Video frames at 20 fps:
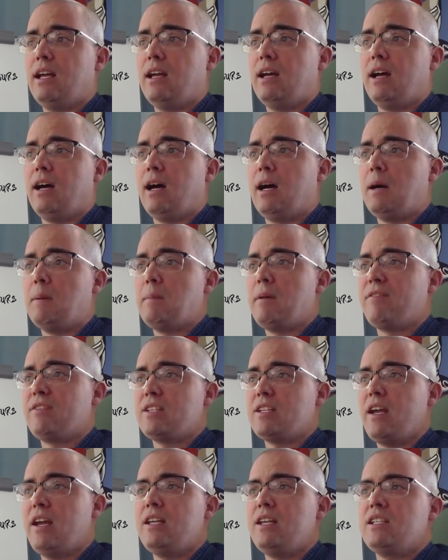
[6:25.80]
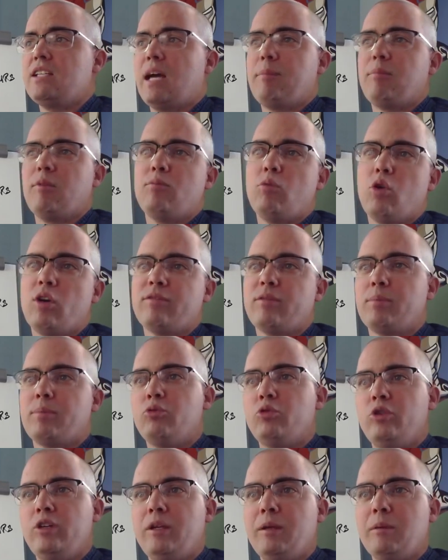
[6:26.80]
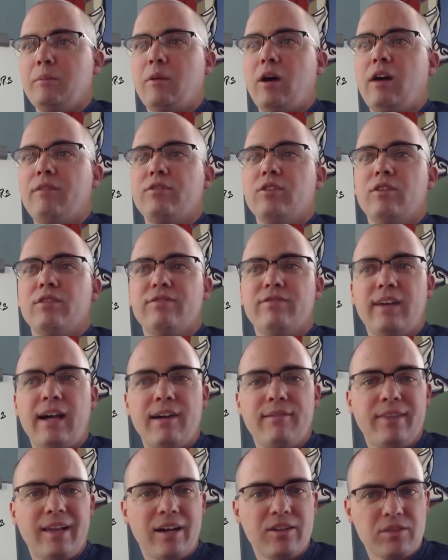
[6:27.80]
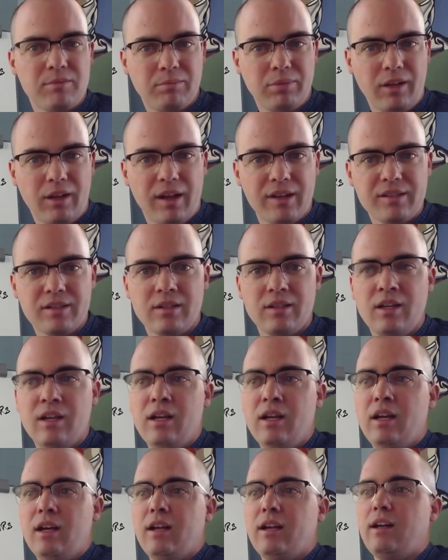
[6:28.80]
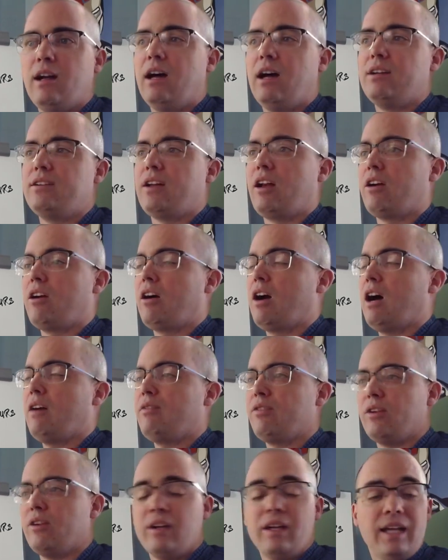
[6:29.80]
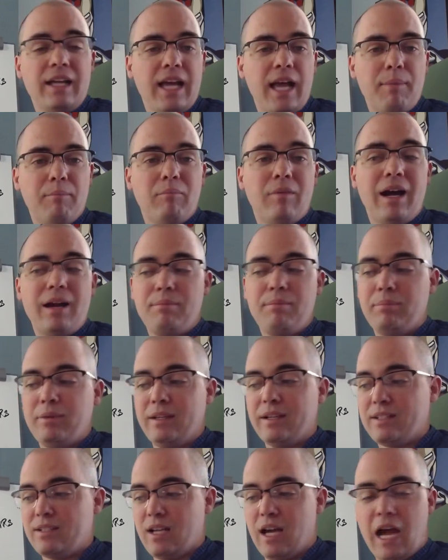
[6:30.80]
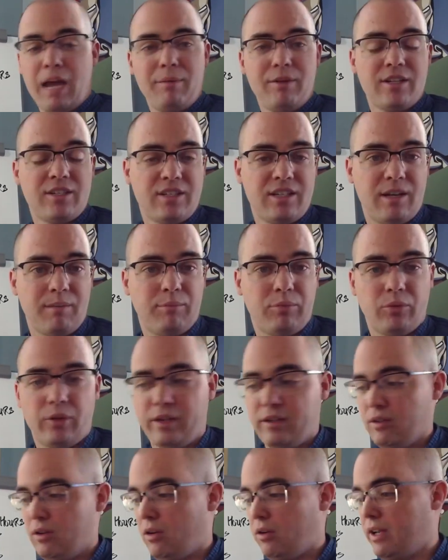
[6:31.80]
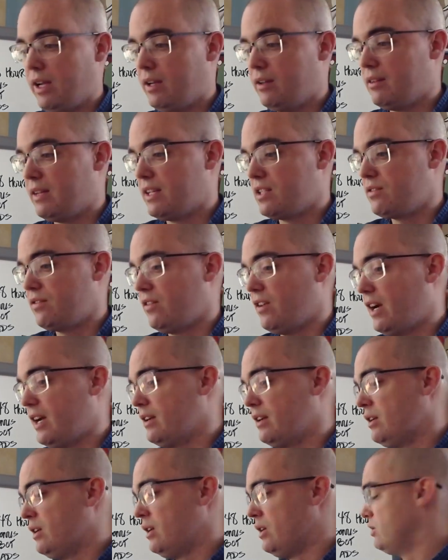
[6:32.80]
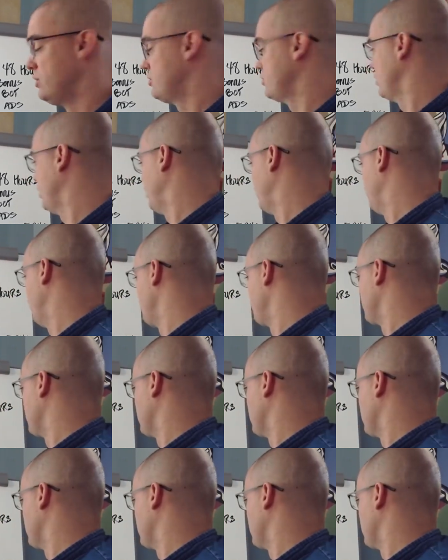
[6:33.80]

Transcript: if it's any type of more of a premium offer, $5,000 plus dollar offer, it might be a timing standpoint. Okay, that's fine. So